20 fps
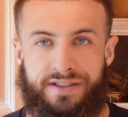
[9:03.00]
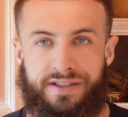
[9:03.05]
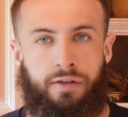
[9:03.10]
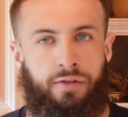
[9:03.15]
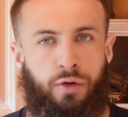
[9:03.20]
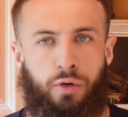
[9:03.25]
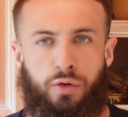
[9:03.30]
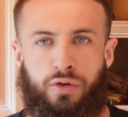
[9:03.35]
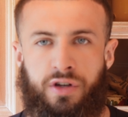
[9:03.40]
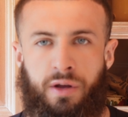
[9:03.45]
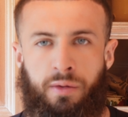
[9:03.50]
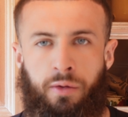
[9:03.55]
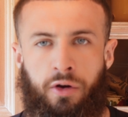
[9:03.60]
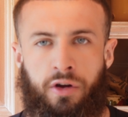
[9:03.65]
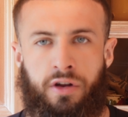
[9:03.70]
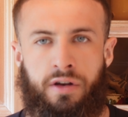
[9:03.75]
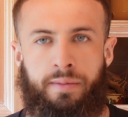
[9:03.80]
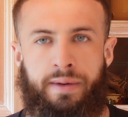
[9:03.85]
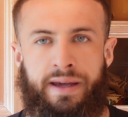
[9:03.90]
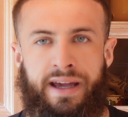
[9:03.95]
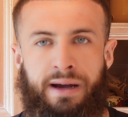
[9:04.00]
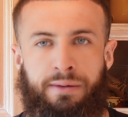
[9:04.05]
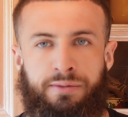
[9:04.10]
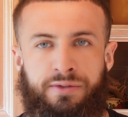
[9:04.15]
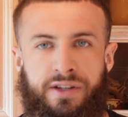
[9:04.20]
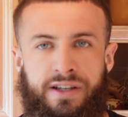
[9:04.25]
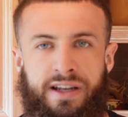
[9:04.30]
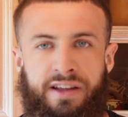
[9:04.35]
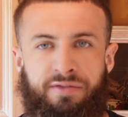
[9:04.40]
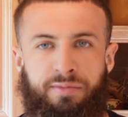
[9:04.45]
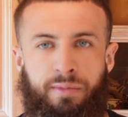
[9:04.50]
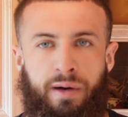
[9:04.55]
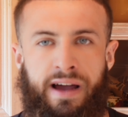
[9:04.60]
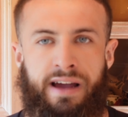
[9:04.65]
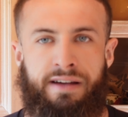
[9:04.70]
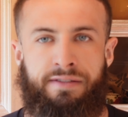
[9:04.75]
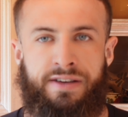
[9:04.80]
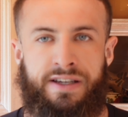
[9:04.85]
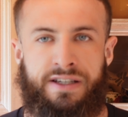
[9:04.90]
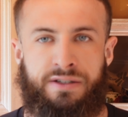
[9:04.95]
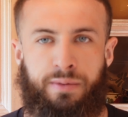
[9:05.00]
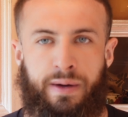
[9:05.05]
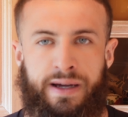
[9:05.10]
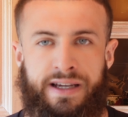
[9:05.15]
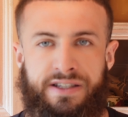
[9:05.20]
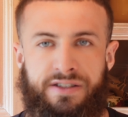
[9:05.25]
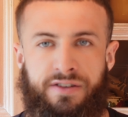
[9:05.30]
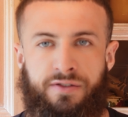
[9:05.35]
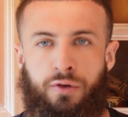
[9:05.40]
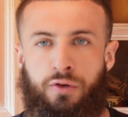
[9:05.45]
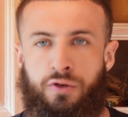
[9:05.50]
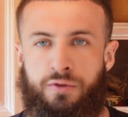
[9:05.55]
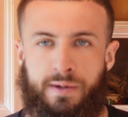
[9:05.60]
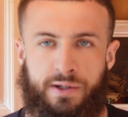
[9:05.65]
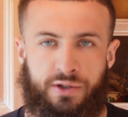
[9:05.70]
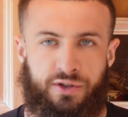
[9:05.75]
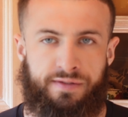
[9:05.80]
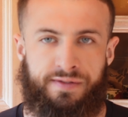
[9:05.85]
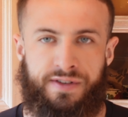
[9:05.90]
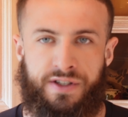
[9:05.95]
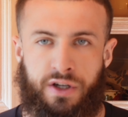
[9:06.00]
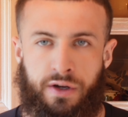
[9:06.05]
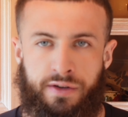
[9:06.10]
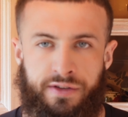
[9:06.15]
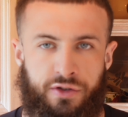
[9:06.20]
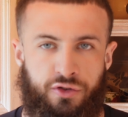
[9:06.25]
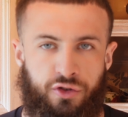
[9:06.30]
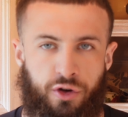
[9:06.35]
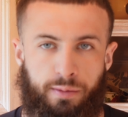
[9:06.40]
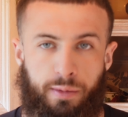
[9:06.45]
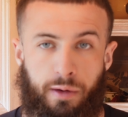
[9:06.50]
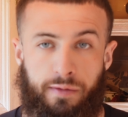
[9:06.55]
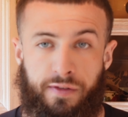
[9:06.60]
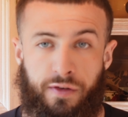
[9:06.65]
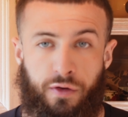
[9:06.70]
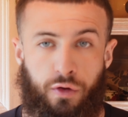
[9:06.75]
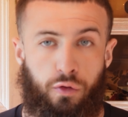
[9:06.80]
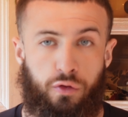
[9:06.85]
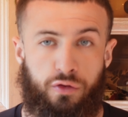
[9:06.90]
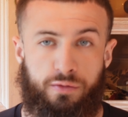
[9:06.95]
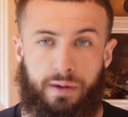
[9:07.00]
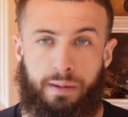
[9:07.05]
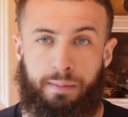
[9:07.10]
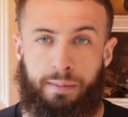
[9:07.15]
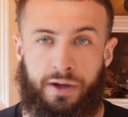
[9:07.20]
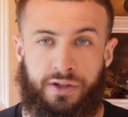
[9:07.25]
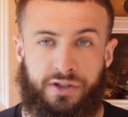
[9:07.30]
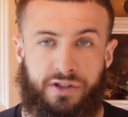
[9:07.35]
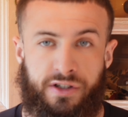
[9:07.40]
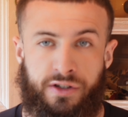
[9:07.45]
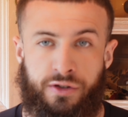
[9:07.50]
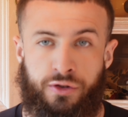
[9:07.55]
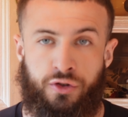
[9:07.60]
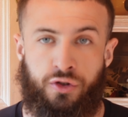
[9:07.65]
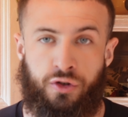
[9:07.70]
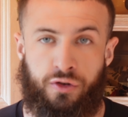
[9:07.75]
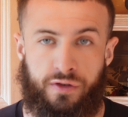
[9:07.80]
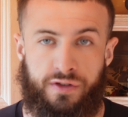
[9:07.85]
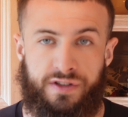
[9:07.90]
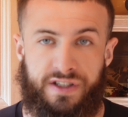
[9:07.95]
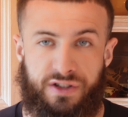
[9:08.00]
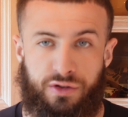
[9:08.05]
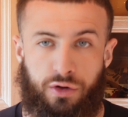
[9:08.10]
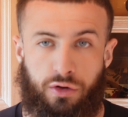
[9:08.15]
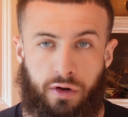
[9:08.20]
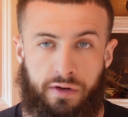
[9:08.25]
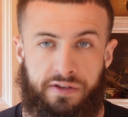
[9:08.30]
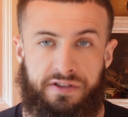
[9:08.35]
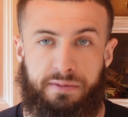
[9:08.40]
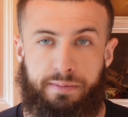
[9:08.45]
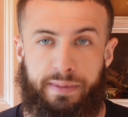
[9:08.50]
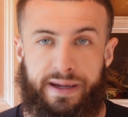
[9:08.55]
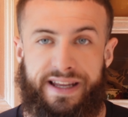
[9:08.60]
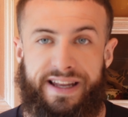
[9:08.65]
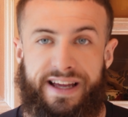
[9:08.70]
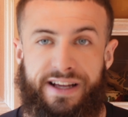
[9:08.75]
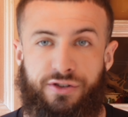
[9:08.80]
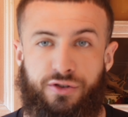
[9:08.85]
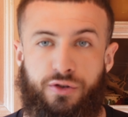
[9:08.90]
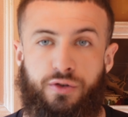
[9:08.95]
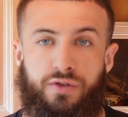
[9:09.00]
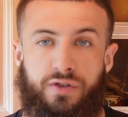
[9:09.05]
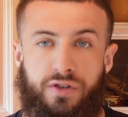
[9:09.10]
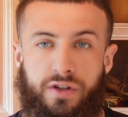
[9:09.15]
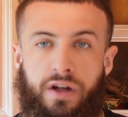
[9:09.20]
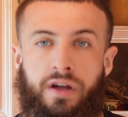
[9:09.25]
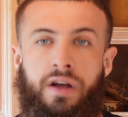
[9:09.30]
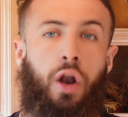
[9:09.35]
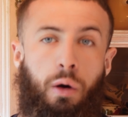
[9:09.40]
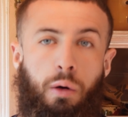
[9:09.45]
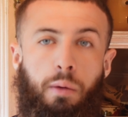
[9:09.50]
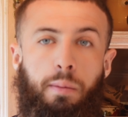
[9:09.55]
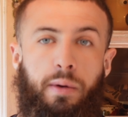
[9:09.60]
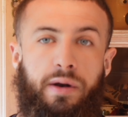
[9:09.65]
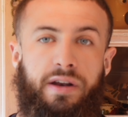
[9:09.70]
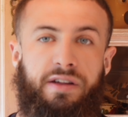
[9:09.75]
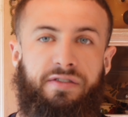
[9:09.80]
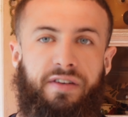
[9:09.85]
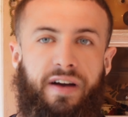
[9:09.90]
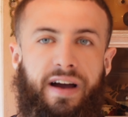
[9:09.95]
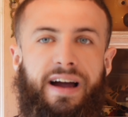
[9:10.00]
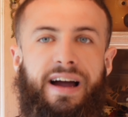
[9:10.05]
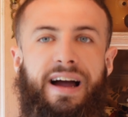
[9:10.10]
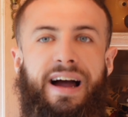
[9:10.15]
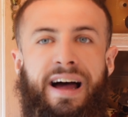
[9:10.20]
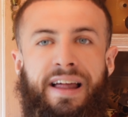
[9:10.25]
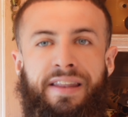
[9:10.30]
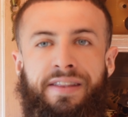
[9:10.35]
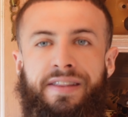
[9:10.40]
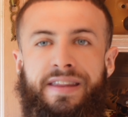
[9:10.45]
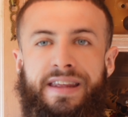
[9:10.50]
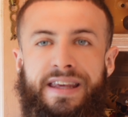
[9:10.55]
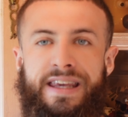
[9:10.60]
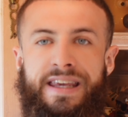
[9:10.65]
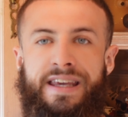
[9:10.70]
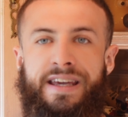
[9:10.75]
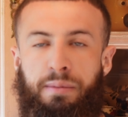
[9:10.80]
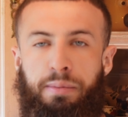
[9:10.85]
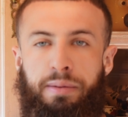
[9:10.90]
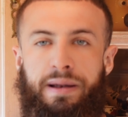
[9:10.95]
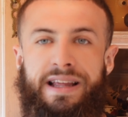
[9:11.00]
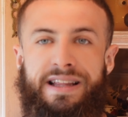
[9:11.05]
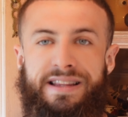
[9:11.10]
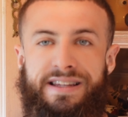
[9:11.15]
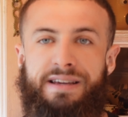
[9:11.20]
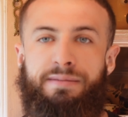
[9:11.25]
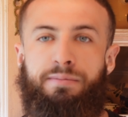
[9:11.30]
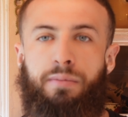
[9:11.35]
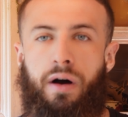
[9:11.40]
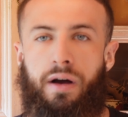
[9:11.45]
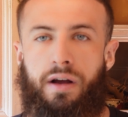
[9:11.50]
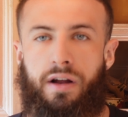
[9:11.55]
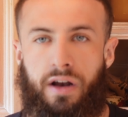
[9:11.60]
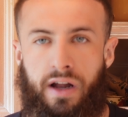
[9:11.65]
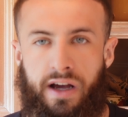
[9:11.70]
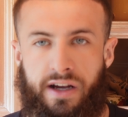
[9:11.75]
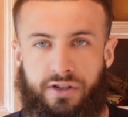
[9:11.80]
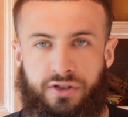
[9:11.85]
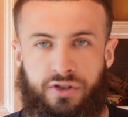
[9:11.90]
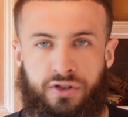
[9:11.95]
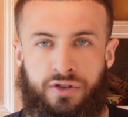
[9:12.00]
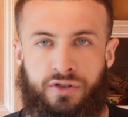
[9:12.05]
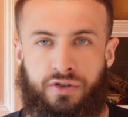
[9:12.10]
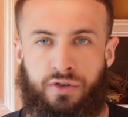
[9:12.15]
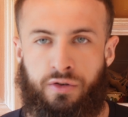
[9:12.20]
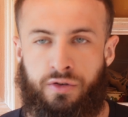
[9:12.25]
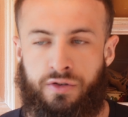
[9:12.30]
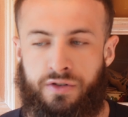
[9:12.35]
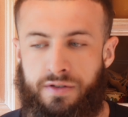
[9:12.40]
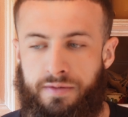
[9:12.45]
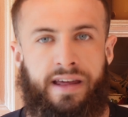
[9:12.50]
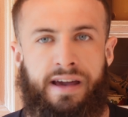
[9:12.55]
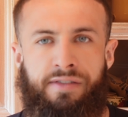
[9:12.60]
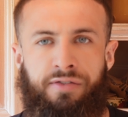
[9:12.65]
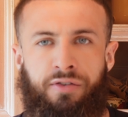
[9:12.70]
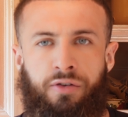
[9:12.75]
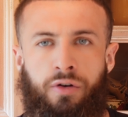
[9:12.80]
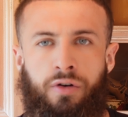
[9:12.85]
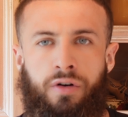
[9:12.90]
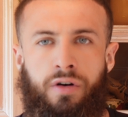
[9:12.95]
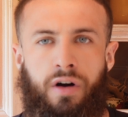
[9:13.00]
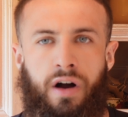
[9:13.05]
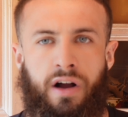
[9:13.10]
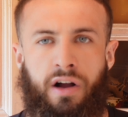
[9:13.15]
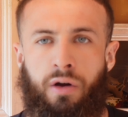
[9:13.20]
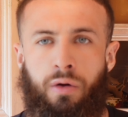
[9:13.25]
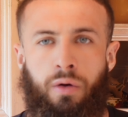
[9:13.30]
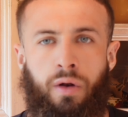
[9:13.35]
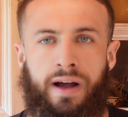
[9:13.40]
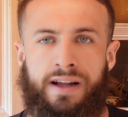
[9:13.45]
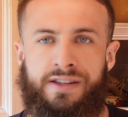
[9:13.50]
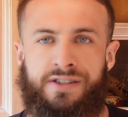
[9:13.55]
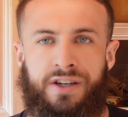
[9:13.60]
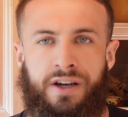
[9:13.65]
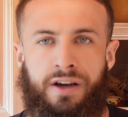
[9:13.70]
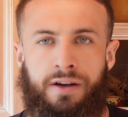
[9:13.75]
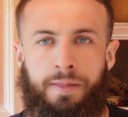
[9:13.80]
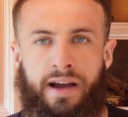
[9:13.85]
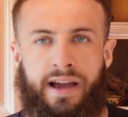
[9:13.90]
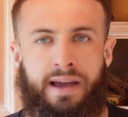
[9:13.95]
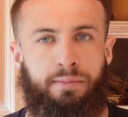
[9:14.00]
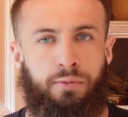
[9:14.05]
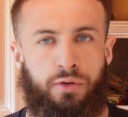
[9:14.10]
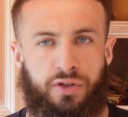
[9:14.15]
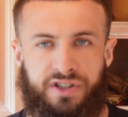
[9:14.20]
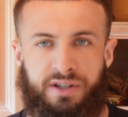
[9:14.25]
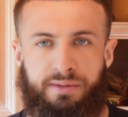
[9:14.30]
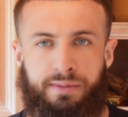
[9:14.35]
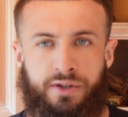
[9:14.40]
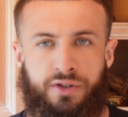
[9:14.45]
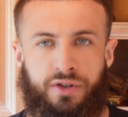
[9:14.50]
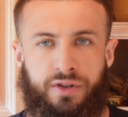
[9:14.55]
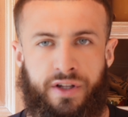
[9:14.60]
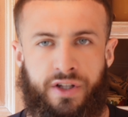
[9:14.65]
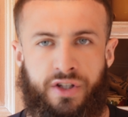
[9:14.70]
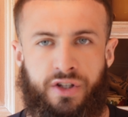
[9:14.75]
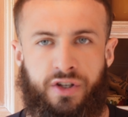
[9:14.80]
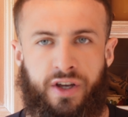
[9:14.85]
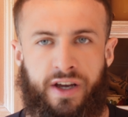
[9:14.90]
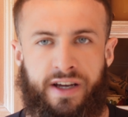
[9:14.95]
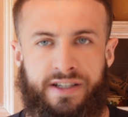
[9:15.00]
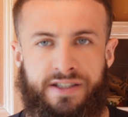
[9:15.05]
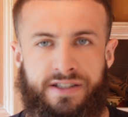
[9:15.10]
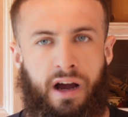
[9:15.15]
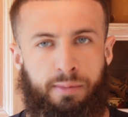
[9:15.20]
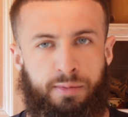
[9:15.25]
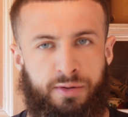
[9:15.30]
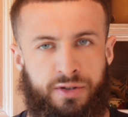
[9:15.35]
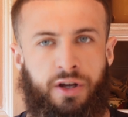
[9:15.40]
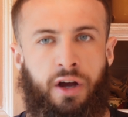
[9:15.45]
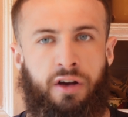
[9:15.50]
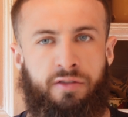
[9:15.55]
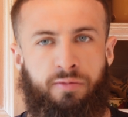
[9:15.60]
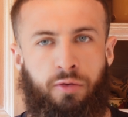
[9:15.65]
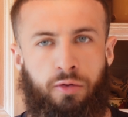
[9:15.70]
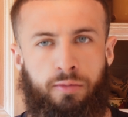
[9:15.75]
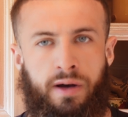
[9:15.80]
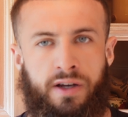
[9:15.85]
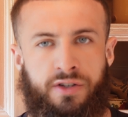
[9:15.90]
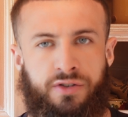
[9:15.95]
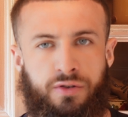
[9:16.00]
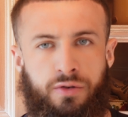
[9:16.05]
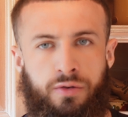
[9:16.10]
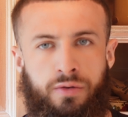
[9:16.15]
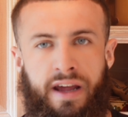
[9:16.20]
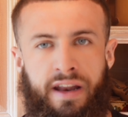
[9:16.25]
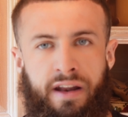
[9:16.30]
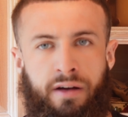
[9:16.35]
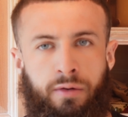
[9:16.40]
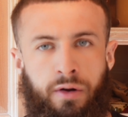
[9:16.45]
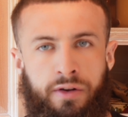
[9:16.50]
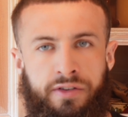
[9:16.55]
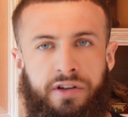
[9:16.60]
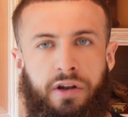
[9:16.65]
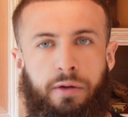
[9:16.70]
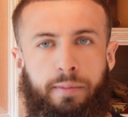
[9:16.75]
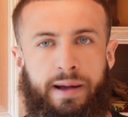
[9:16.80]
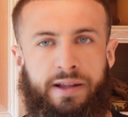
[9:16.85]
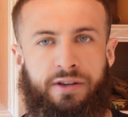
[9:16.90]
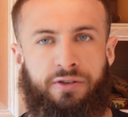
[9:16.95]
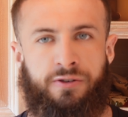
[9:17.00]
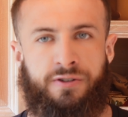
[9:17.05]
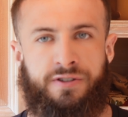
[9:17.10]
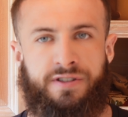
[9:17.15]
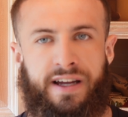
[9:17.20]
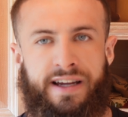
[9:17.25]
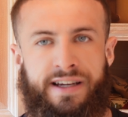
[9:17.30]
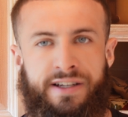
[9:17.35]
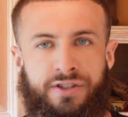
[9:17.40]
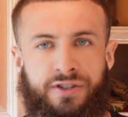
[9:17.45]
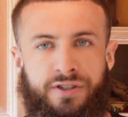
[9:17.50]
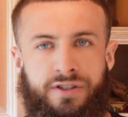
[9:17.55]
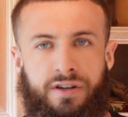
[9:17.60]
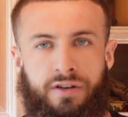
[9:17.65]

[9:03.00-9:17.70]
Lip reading: Of course I'm not going to be able to lift my heaviest weights. Of course my strength is going to drop off. Of course my muscular endurance is not going to be there due to the lower body fat and the depleted glycogen stores. Therefore, I go lighter, I get more stimulus on the chest, I preserve more muscle, and I'm going to look better on stage.